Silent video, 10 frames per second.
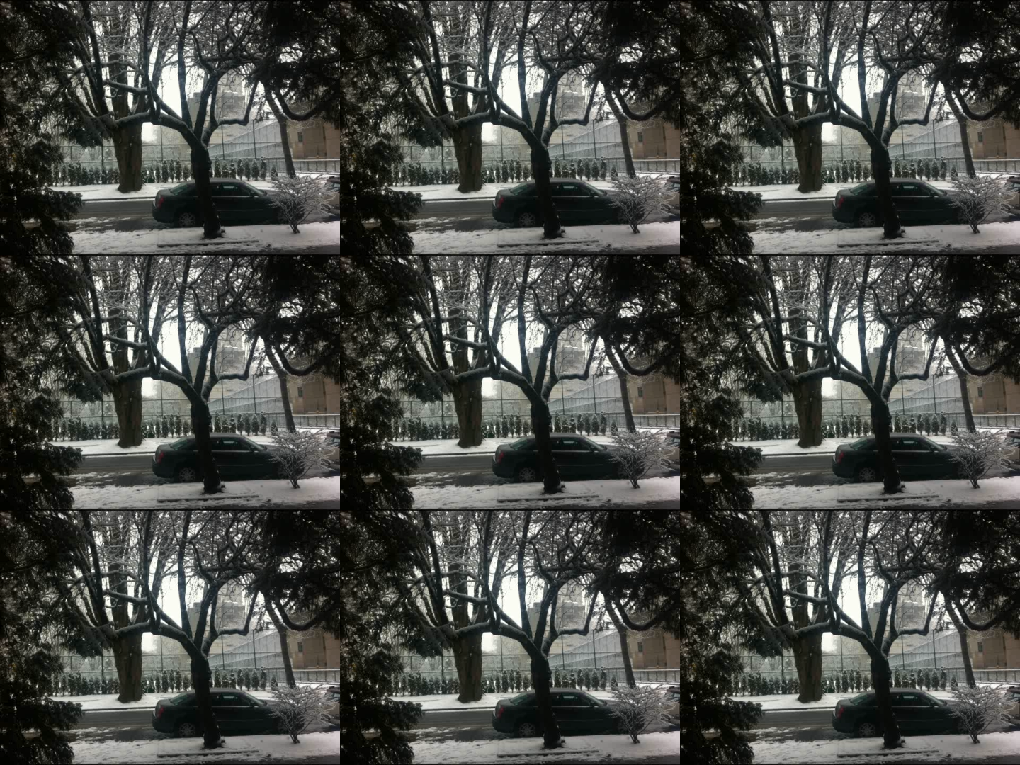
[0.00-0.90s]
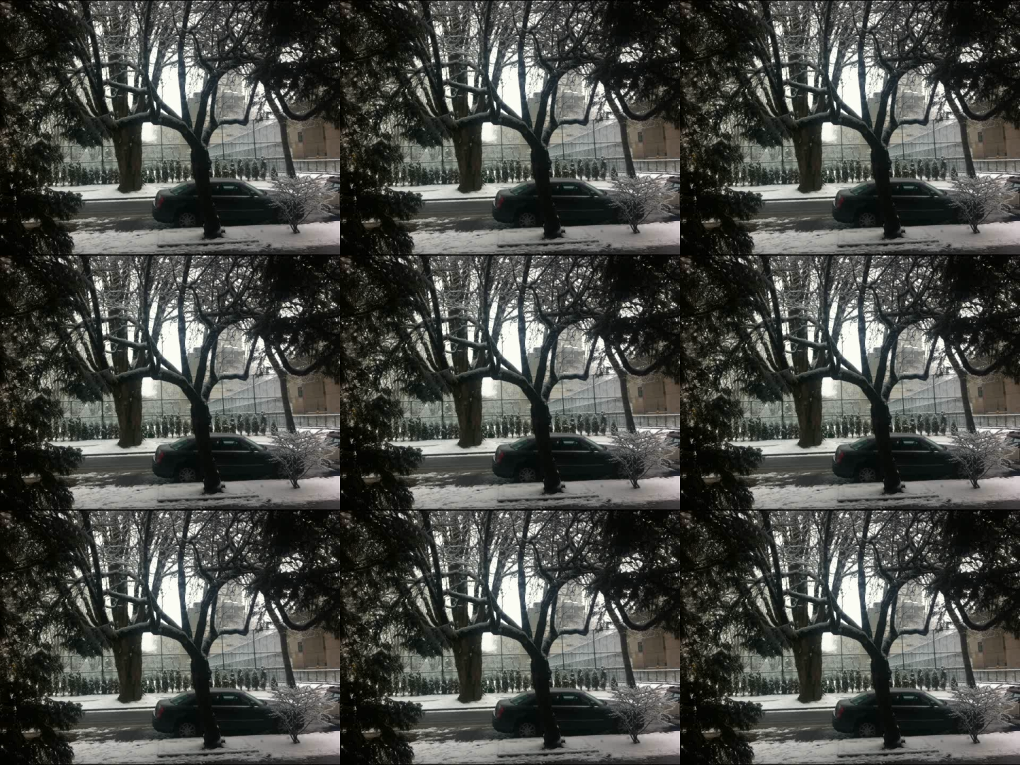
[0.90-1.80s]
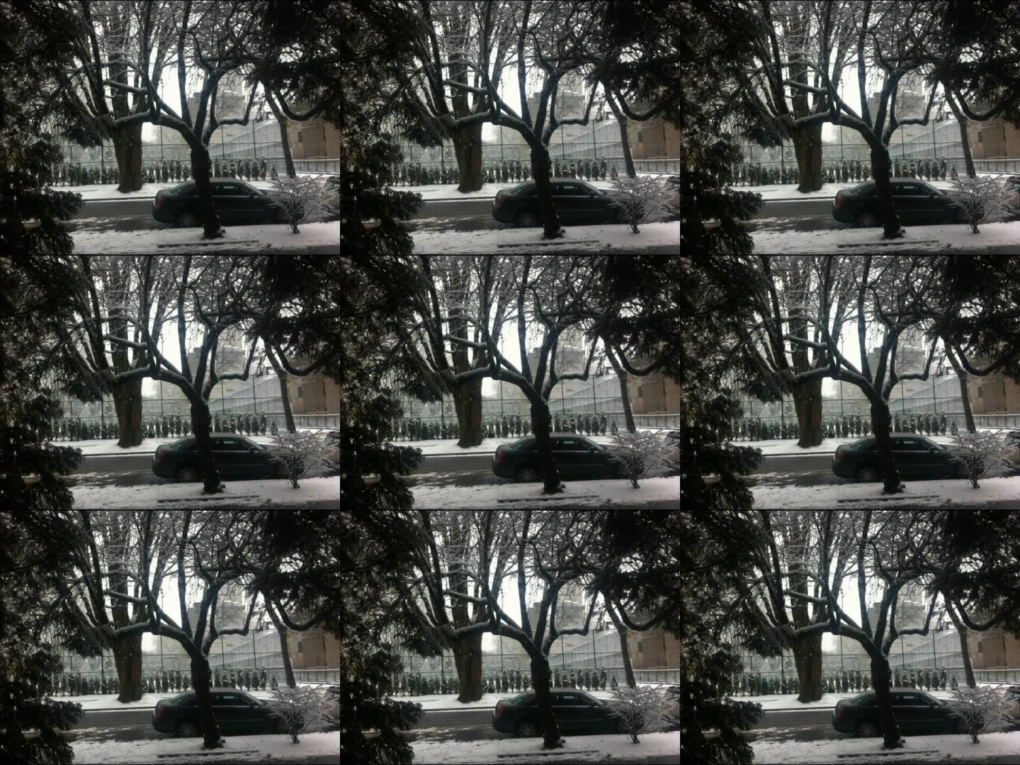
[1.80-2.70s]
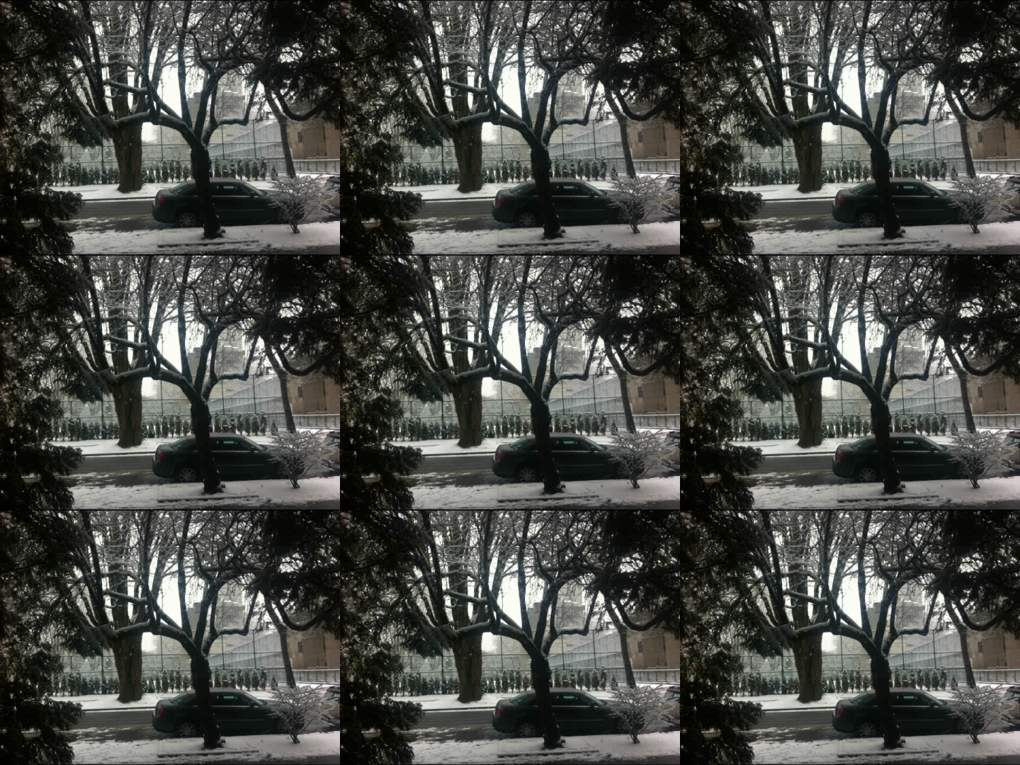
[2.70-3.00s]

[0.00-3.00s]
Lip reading: (no speaker visible)